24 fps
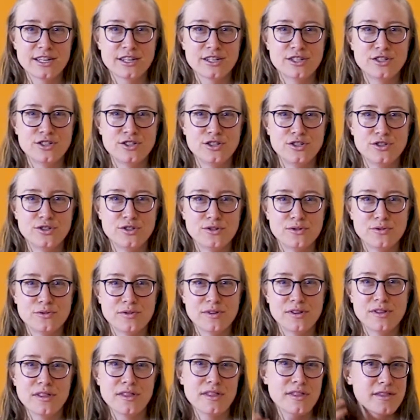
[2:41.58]
to
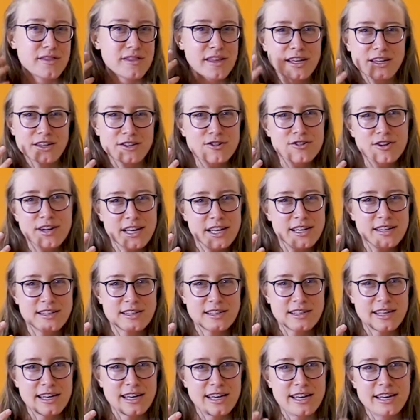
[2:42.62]
think
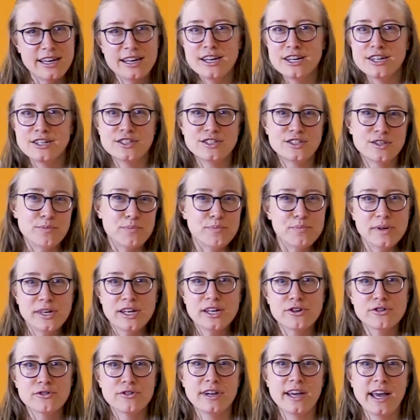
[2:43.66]
critically, to be
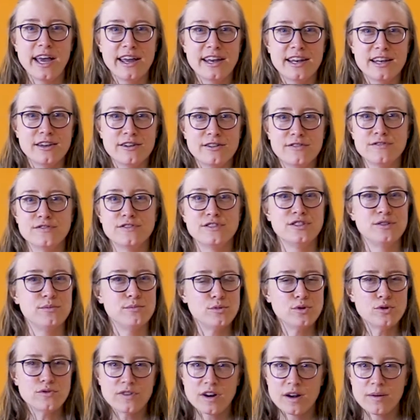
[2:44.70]
creative, to
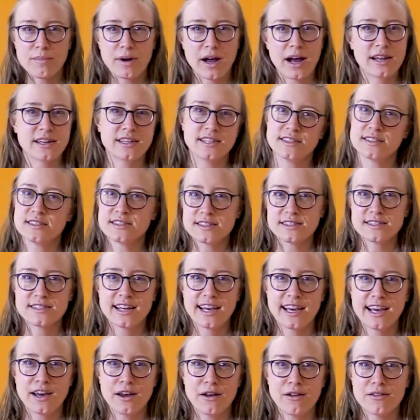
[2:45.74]
move our bodies and stay
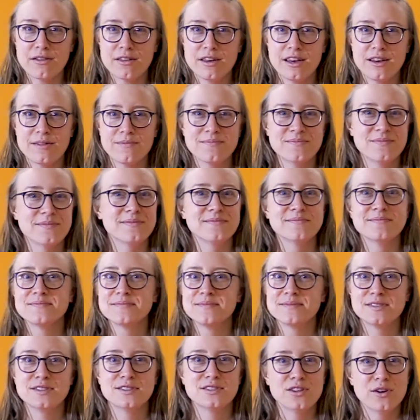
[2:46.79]
healthy.
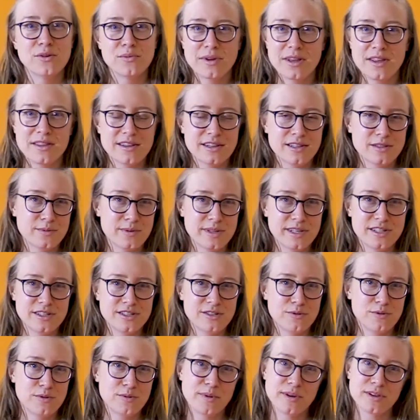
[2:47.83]
So many things we can do
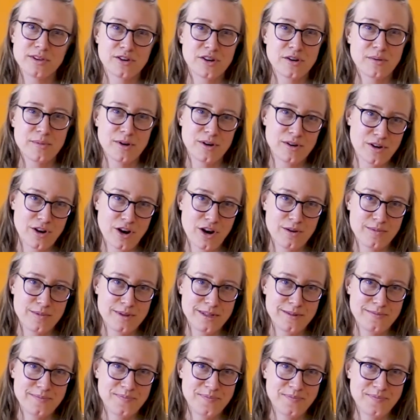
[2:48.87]
when we learn about carbon.